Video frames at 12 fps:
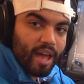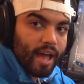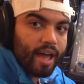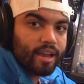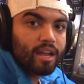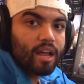
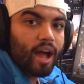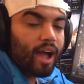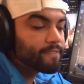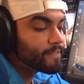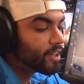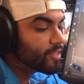pad,
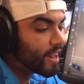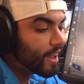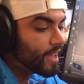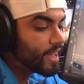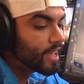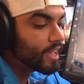I found that
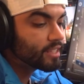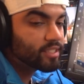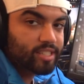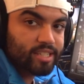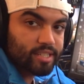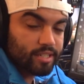I hit
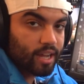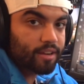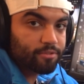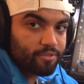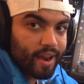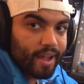
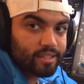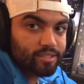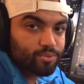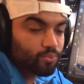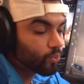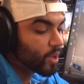69
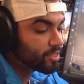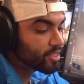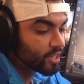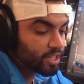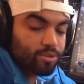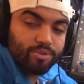frags with
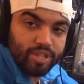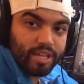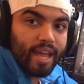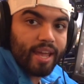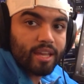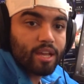the
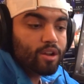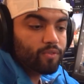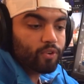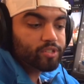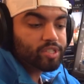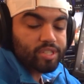QCK
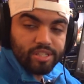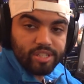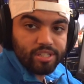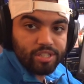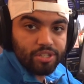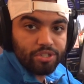versus the
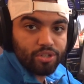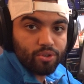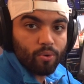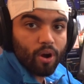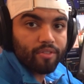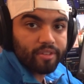
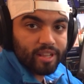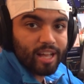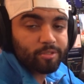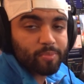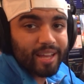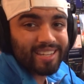62 on the
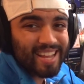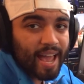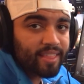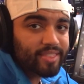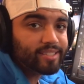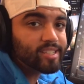glass pad.
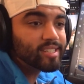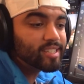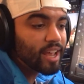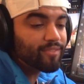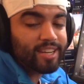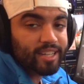Yeah, that's a
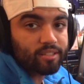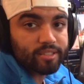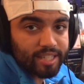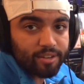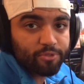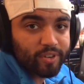7 kill
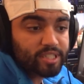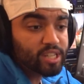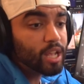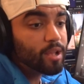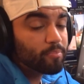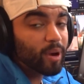difference,
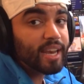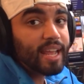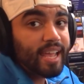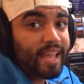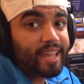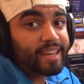
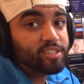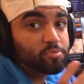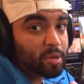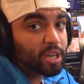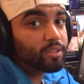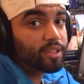but it is
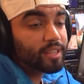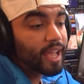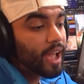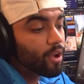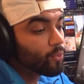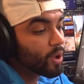bigger than
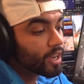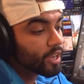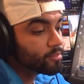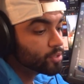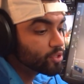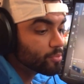that when it
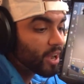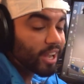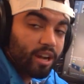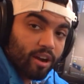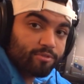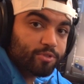comes to my
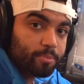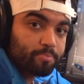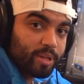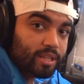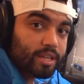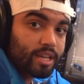
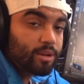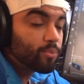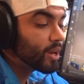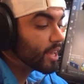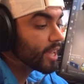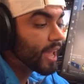comfortability
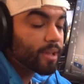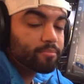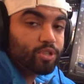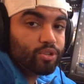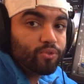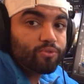when it came
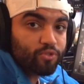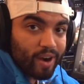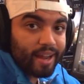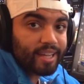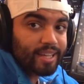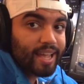to
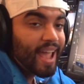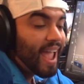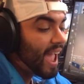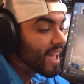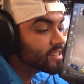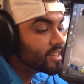fragging
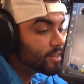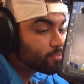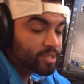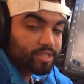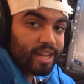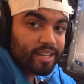and
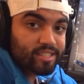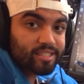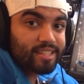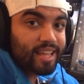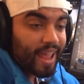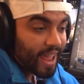
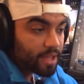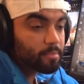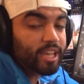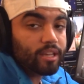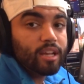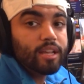precisely
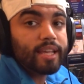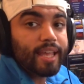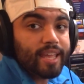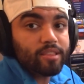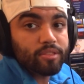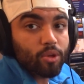aiming
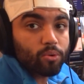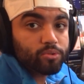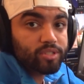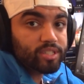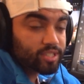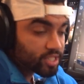in
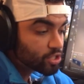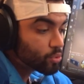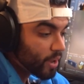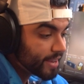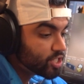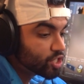those
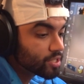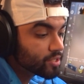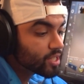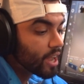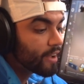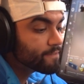
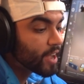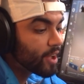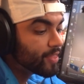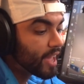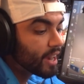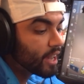situations. I
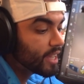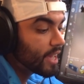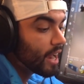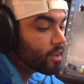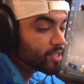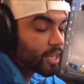found that,
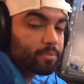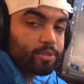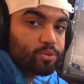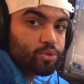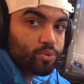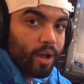again, I was able
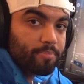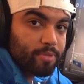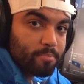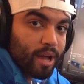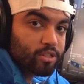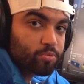to swipe
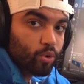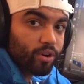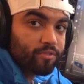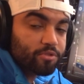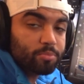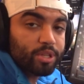the mouse more
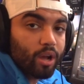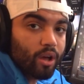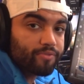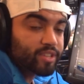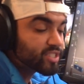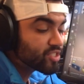comfortably
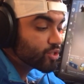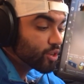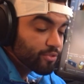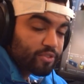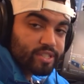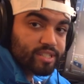on this
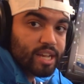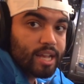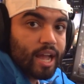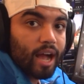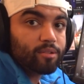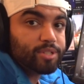surface.
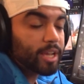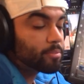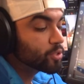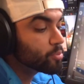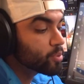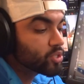I was
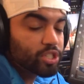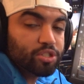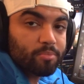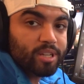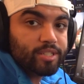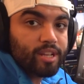able to
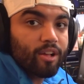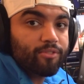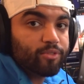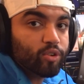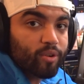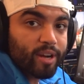position
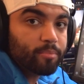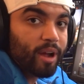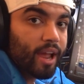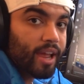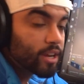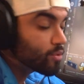myself, correct
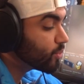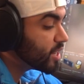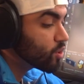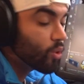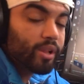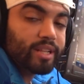my
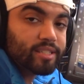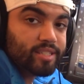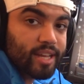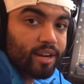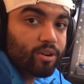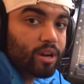recoil,
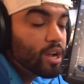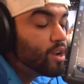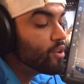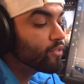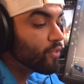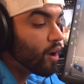etc.,
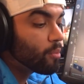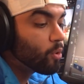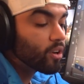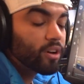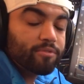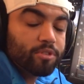far
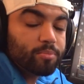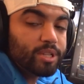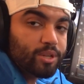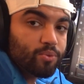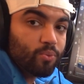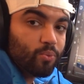more
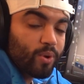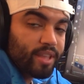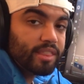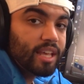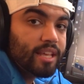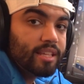comfortably
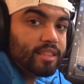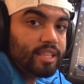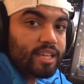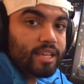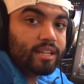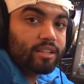with
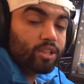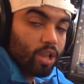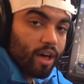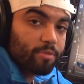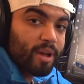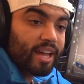the
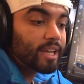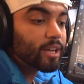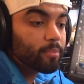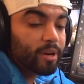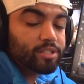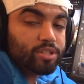cloth pad in
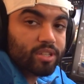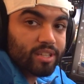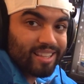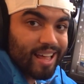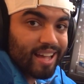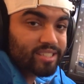comparison to
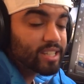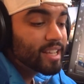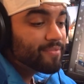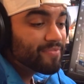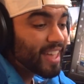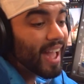the glass.
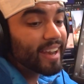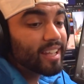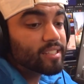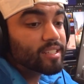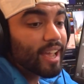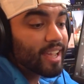That
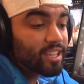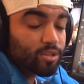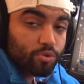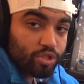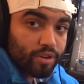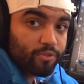is a
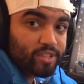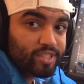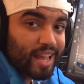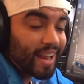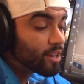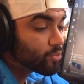huge
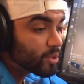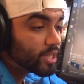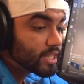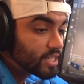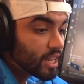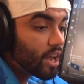difference, and it
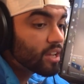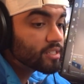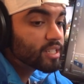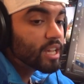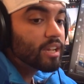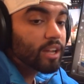really
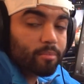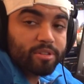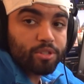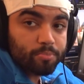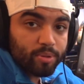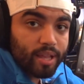does come
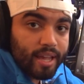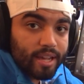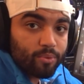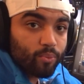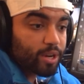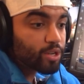into
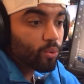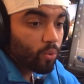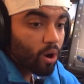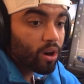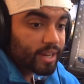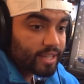play when you
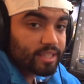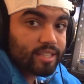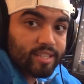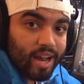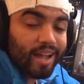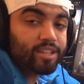are in
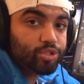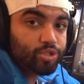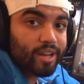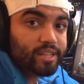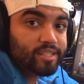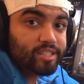these high
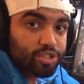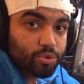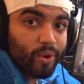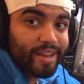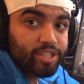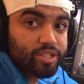stress
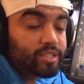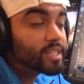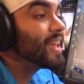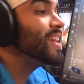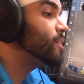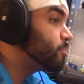situations
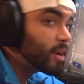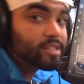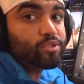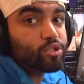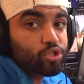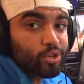in
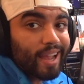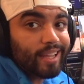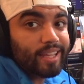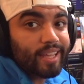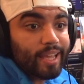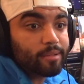comparison to
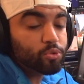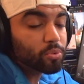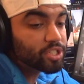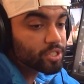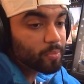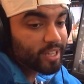tracking games,
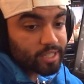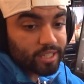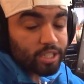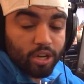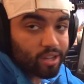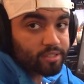which is
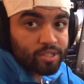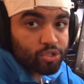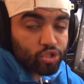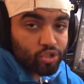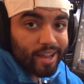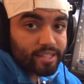basically constant
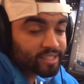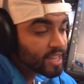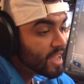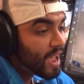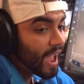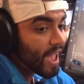stress
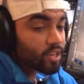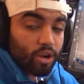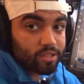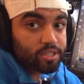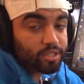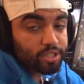and
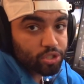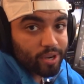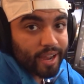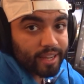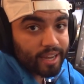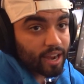constantly
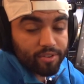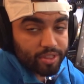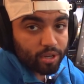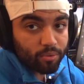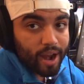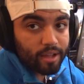tracking
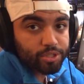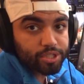everything around